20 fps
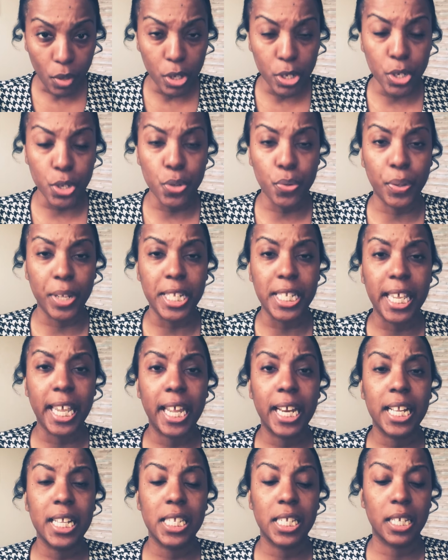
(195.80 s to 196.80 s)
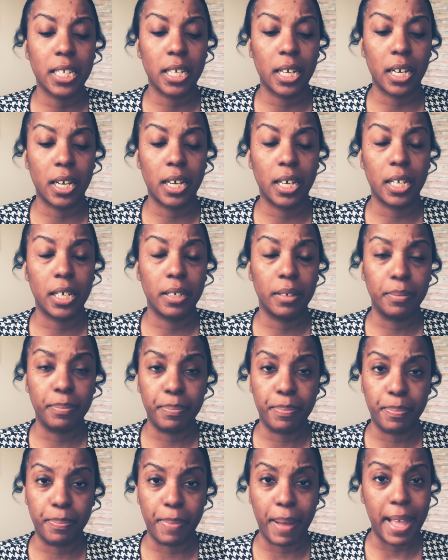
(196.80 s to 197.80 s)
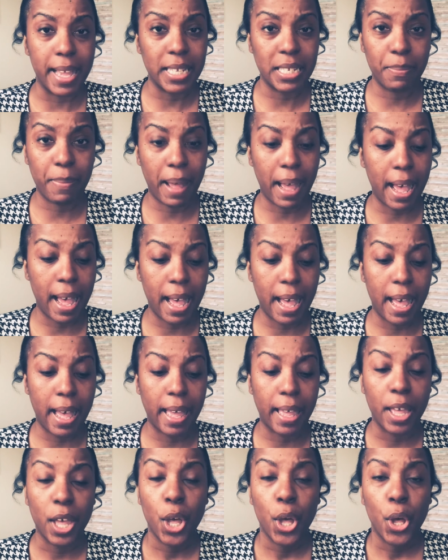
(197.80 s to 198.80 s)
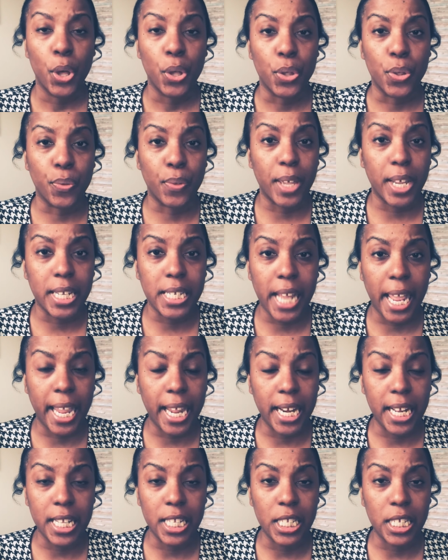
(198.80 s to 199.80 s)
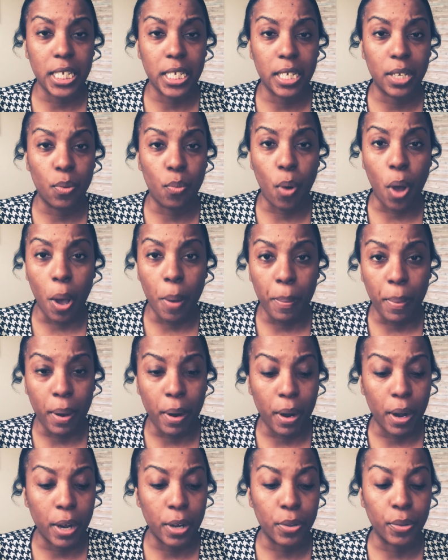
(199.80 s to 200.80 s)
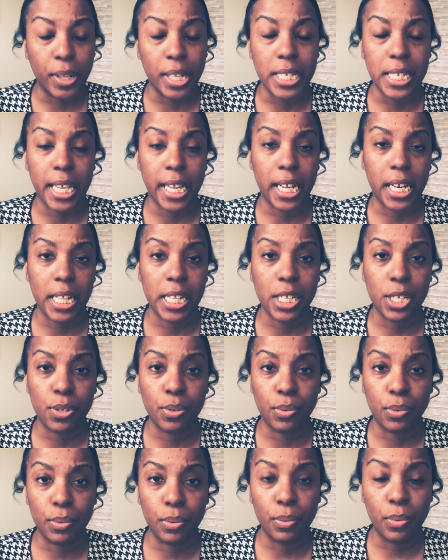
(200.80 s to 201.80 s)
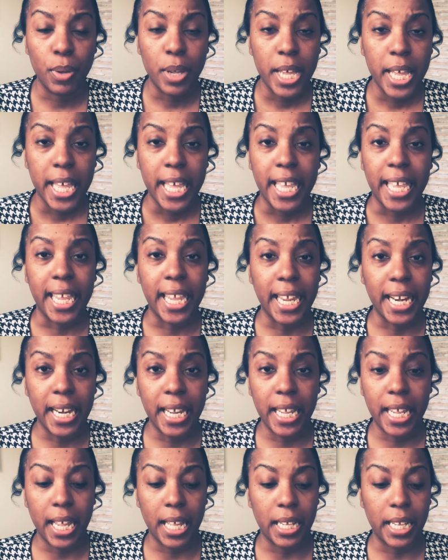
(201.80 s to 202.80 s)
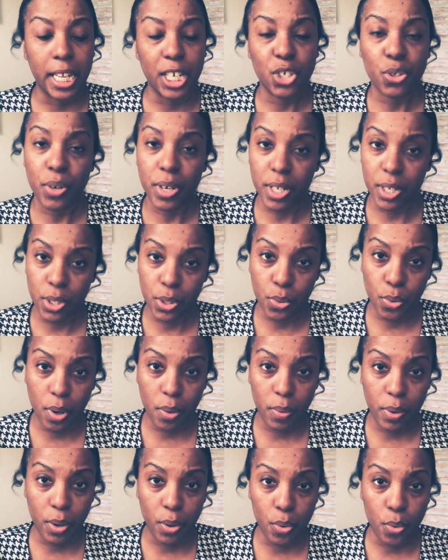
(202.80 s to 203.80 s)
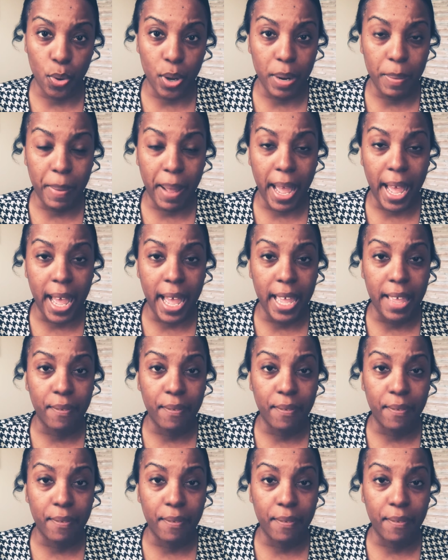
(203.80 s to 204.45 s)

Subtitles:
So you can take it into the Best Buy, you can take it into Walmart, you can take it into any electronic store where you want to buy.